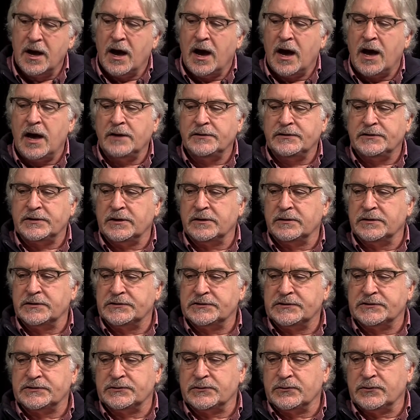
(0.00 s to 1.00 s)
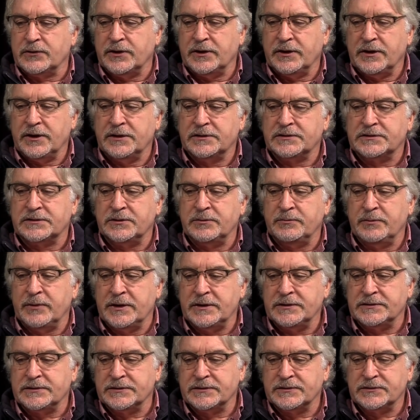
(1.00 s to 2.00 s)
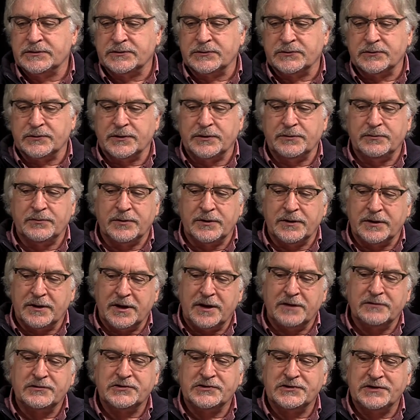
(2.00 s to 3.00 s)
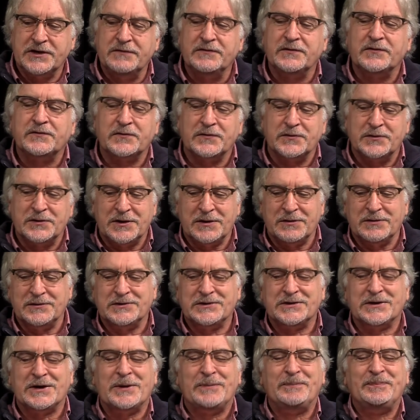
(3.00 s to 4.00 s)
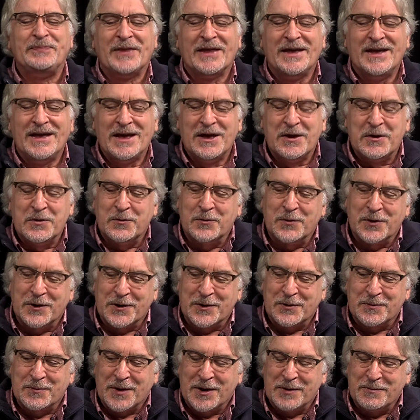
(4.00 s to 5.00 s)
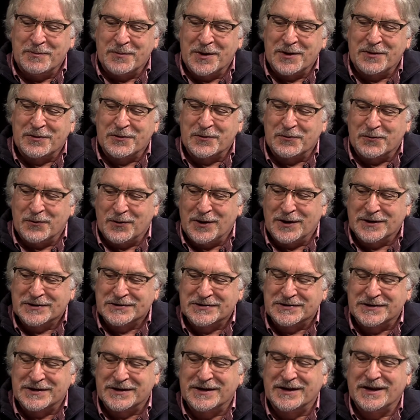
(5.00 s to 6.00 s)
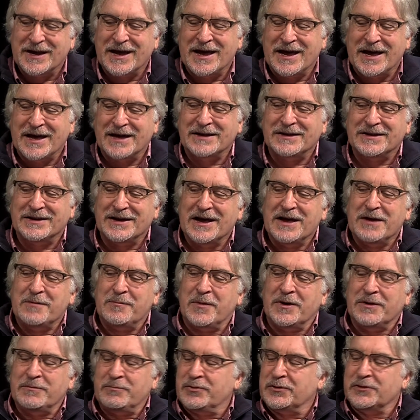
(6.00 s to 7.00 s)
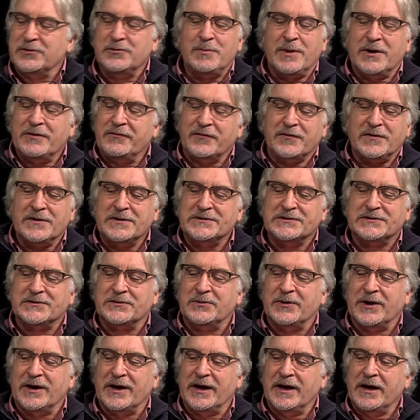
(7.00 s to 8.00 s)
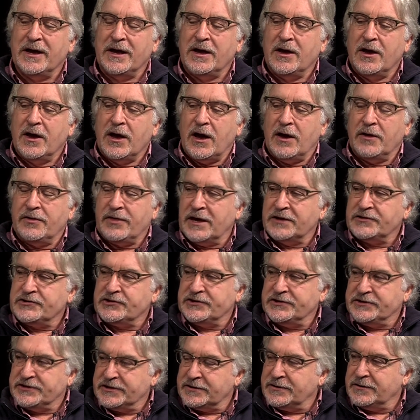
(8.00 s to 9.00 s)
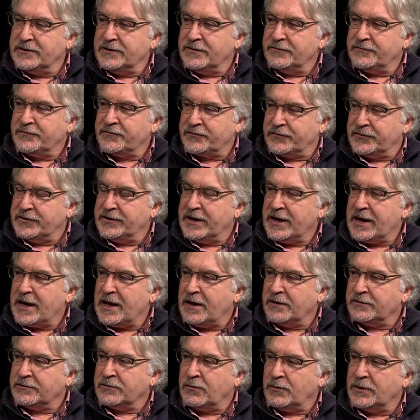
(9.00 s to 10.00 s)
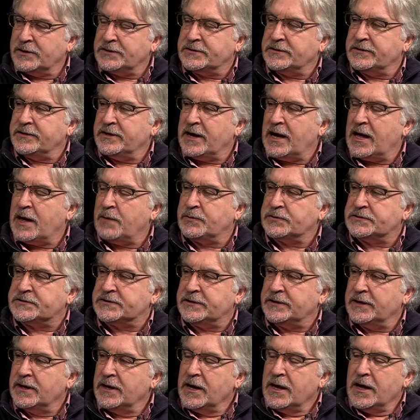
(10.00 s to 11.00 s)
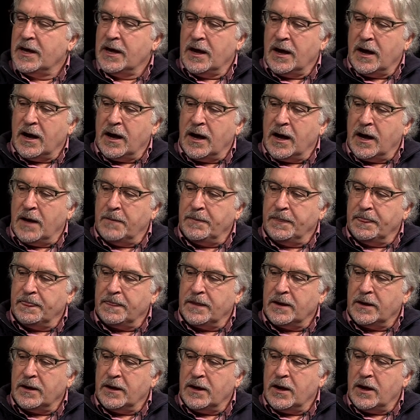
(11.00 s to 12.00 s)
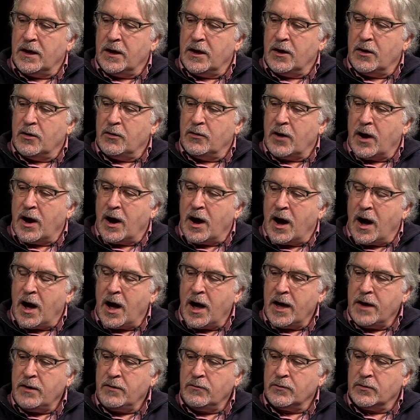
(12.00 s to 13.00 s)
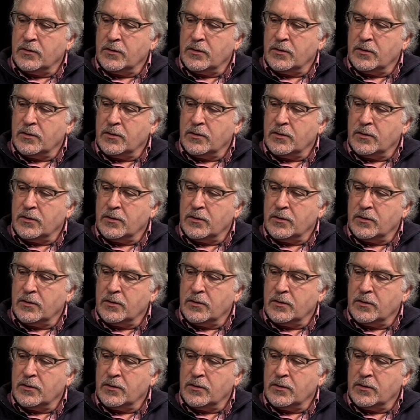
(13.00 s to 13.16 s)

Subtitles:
I tell this story. It's an amazing story. Well, I'll save it for another time, where my mother walks in and blew my friends away, that she didn't freak out, quite to the opposite. I